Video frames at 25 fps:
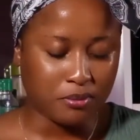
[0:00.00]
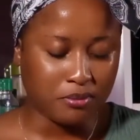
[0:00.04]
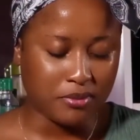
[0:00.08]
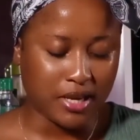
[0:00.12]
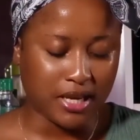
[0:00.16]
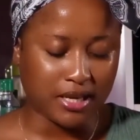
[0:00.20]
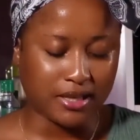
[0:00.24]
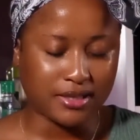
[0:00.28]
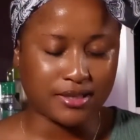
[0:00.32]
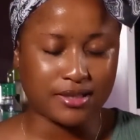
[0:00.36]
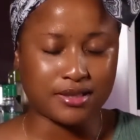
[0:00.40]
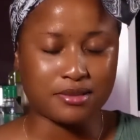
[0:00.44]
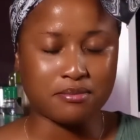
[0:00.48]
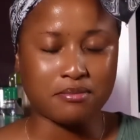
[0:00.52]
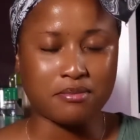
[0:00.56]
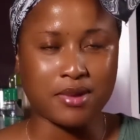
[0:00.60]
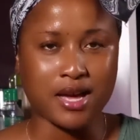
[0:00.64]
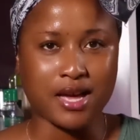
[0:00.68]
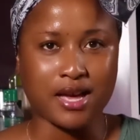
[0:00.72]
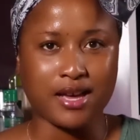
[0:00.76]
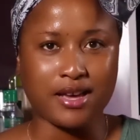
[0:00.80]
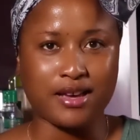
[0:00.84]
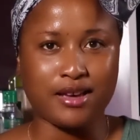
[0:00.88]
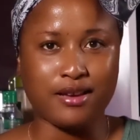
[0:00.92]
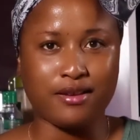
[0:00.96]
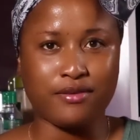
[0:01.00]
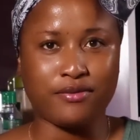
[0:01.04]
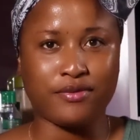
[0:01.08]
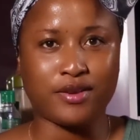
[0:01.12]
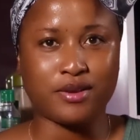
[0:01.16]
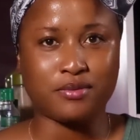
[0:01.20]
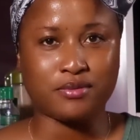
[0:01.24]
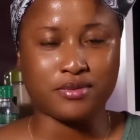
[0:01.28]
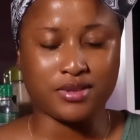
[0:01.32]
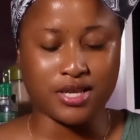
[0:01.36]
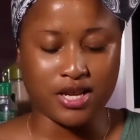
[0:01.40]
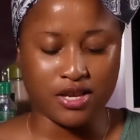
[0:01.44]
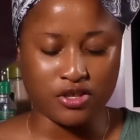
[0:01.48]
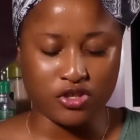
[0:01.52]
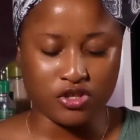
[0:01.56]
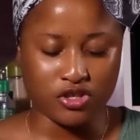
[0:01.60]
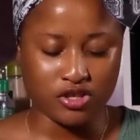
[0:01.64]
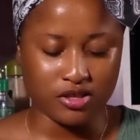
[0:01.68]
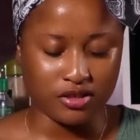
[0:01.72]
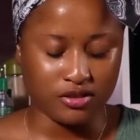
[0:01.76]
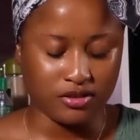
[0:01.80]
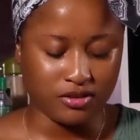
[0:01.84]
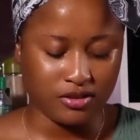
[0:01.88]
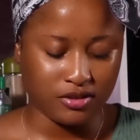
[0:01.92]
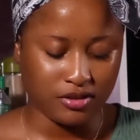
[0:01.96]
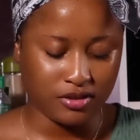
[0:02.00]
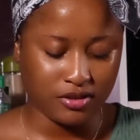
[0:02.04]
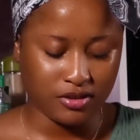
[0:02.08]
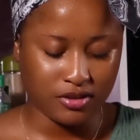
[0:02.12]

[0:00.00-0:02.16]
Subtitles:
mix my foundation.